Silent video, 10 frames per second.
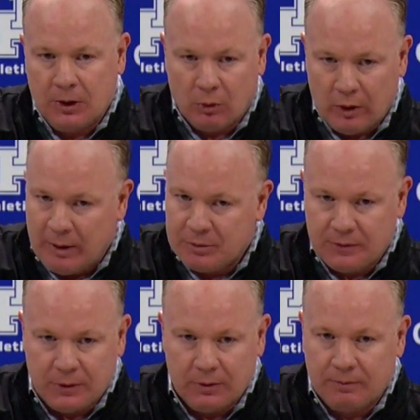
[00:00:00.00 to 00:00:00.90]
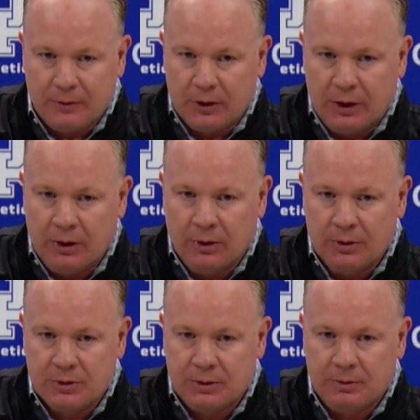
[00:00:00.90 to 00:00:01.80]
reps for
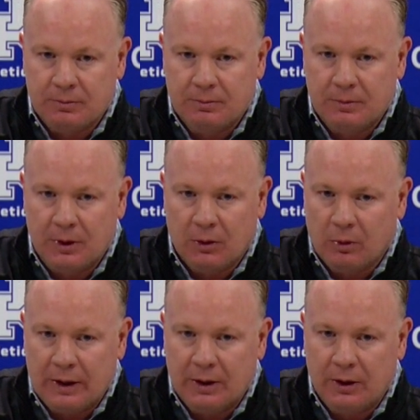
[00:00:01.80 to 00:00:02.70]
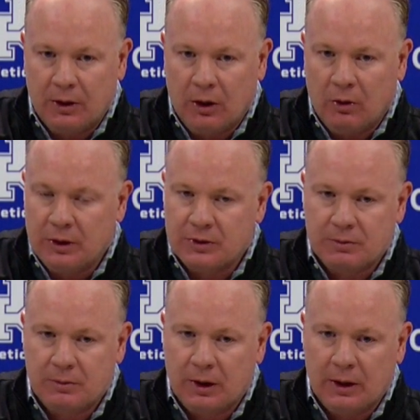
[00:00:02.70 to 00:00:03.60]
years, and, you know, ready to go.
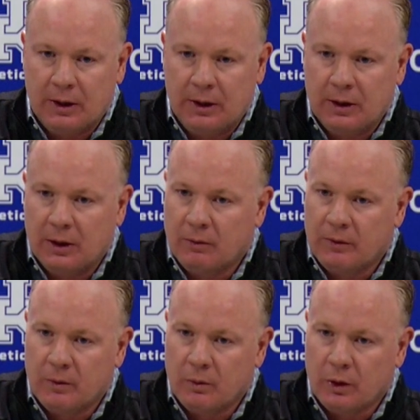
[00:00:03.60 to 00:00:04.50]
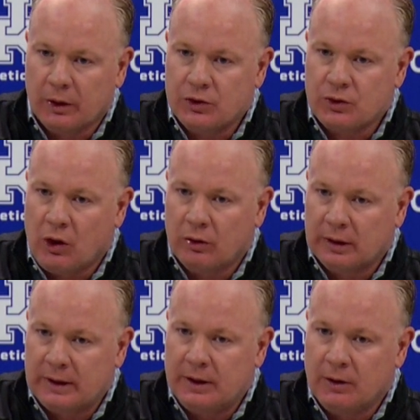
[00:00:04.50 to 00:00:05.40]
He's had a really
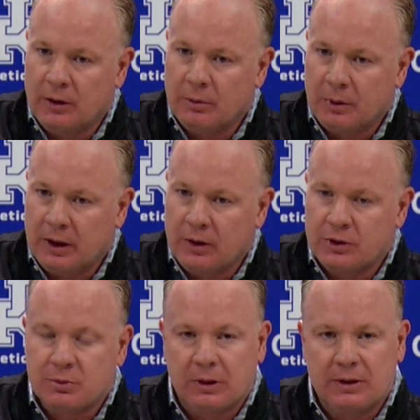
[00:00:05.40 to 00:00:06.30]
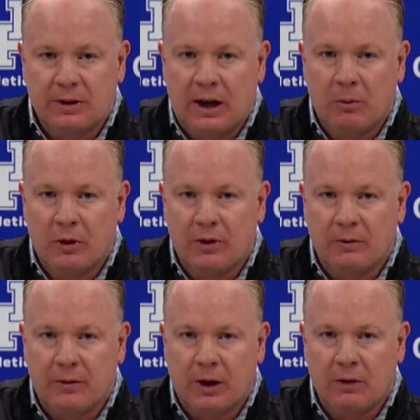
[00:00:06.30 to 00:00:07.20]
strong leader and a player he's splitting time
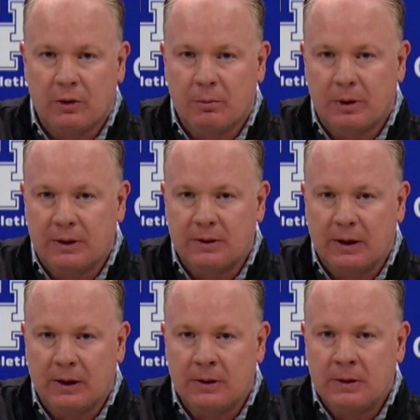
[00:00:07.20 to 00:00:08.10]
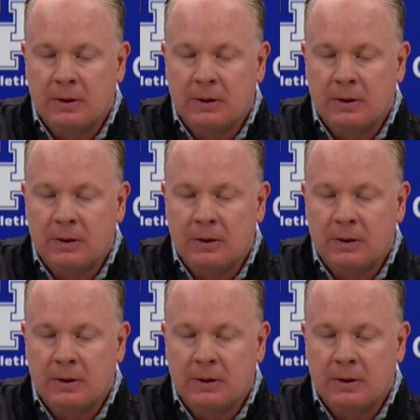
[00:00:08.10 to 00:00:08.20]
with in front of him. But